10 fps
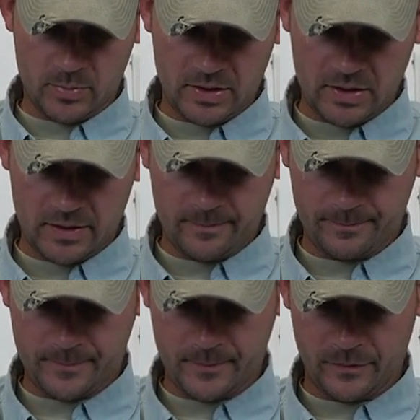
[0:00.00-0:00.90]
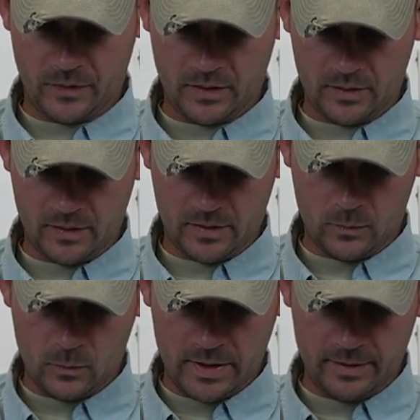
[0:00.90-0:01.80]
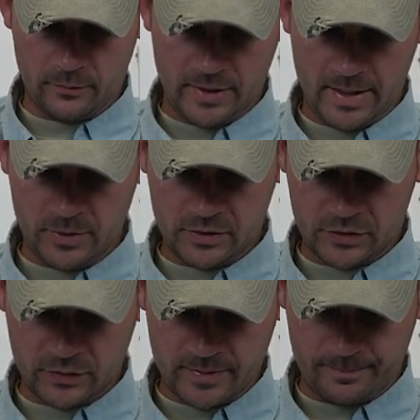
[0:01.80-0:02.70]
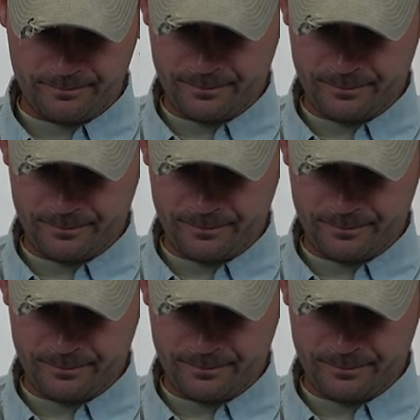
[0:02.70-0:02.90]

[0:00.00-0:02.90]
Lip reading: be a white rabbit strip.